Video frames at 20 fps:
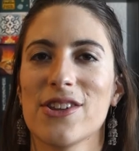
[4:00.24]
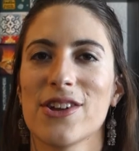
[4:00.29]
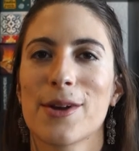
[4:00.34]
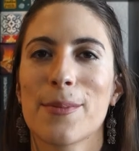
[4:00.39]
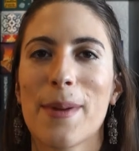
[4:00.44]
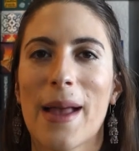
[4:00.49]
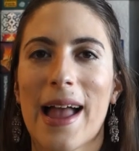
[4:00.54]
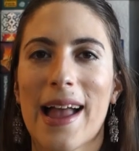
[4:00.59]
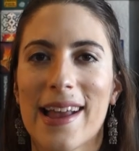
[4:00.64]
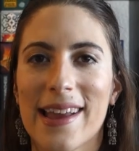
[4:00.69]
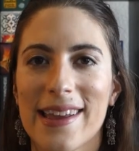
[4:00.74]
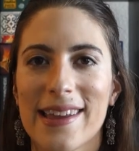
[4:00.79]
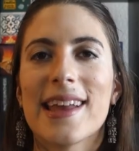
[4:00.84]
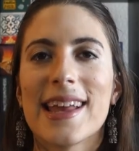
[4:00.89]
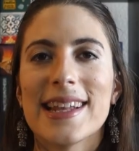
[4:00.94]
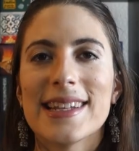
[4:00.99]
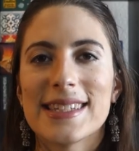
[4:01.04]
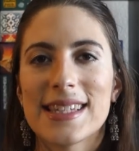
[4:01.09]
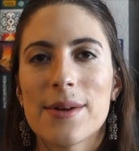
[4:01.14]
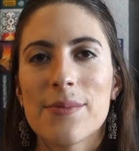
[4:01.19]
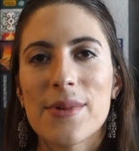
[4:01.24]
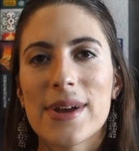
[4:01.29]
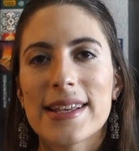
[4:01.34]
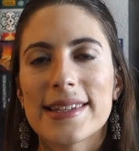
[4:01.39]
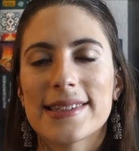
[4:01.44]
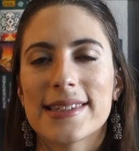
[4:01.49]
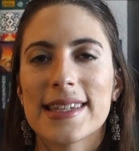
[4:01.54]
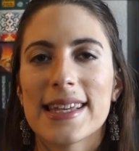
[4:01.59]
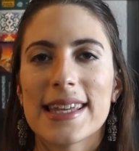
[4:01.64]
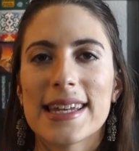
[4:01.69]
look back. In some
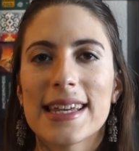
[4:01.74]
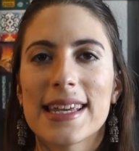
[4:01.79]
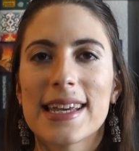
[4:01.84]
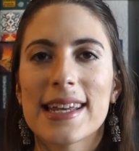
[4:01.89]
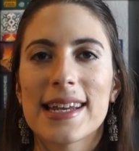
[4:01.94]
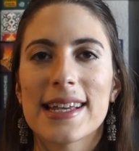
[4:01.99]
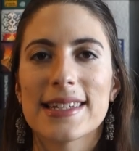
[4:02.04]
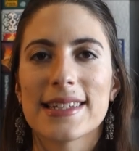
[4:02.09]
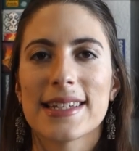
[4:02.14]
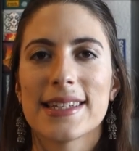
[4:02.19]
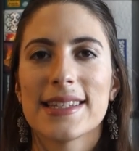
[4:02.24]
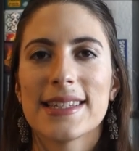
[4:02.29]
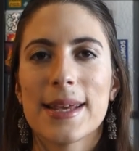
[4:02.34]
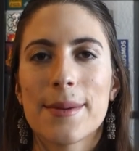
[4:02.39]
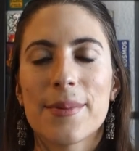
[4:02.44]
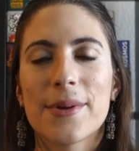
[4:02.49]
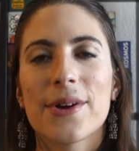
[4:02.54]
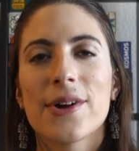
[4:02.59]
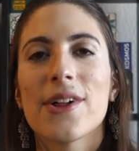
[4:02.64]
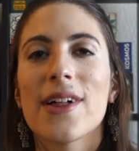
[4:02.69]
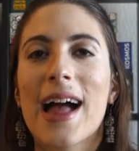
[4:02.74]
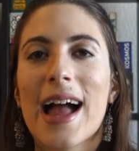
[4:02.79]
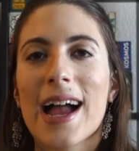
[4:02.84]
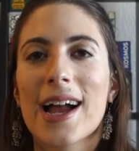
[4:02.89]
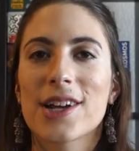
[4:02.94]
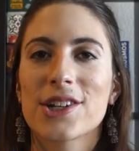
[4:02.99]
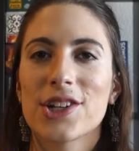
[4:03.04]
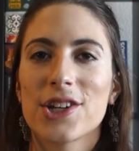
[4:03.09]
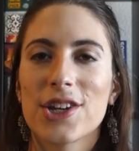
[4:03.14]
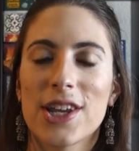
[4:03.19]
ways, Gideon is a typical
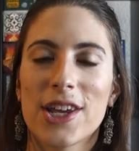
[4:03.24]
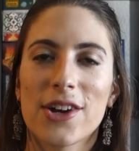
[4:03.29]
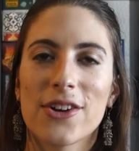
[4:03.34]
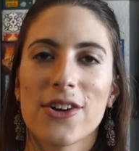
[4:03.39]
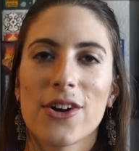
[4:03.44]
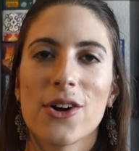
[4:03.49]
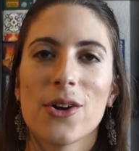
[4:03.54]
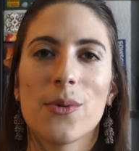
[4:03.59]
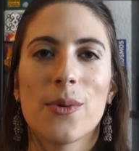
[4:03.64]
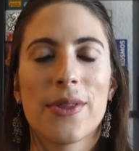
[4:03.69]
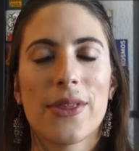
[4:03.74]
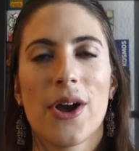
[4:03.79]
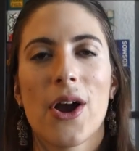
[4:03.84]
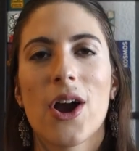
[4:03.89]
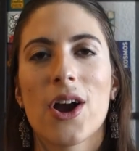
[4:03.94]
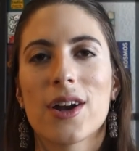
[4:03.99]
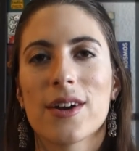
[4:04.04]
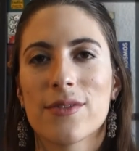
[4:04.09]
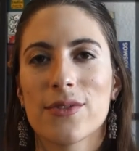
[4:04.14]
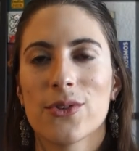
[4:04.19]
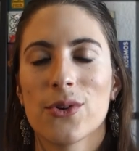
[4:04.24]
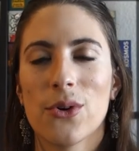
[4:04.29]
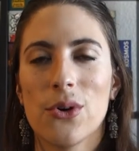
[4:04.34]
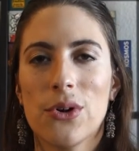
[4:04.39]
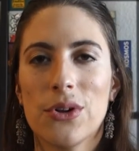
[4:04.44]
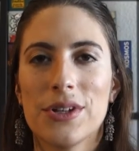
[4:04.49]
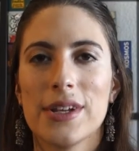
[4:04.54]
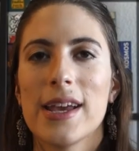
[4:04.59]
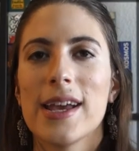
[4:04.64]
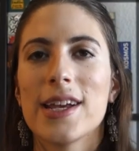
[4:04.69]
action hero with a heart of
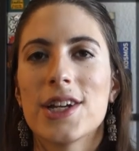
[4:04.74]
gold.